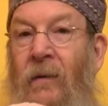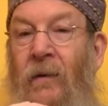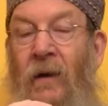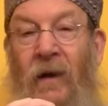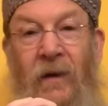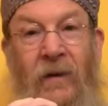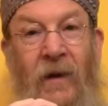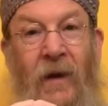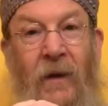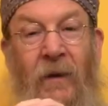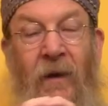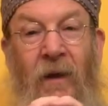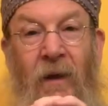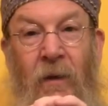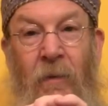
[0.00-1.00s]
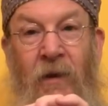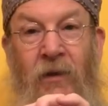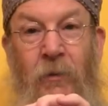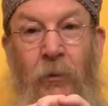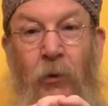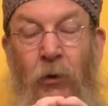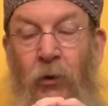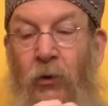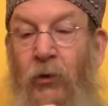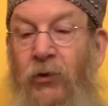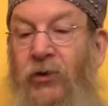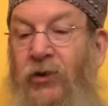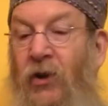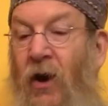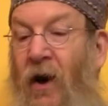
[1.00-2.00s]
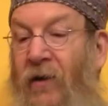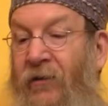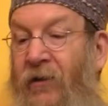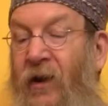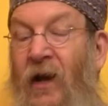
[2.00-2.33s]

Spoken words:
Like that. Makes the balloon a little soft.